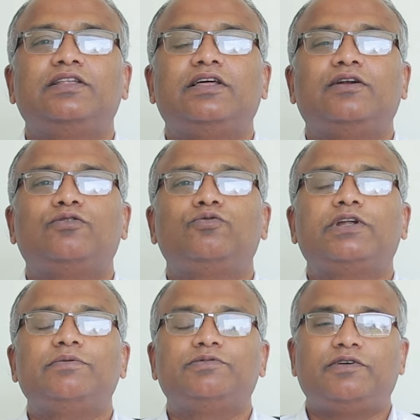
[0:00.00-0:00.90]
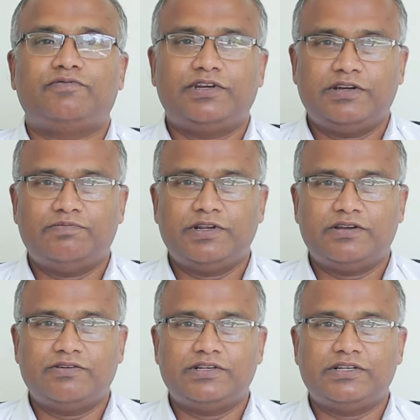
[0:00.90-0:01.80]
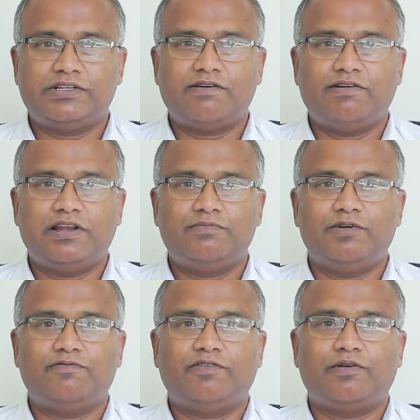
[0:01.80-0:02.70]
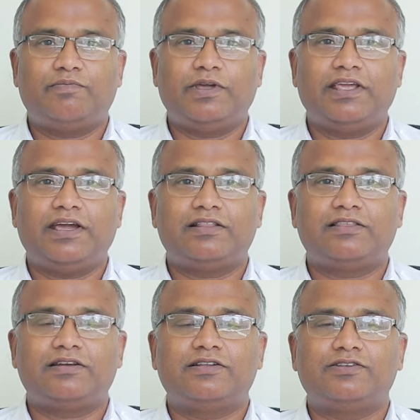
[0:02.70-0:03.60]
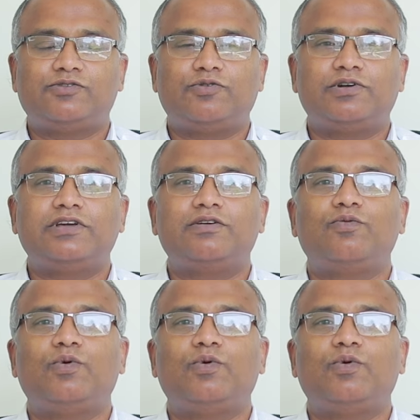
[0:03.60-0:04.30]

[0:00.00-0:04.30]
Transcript: there are two types of treatment which is available for periarthritis shoulder.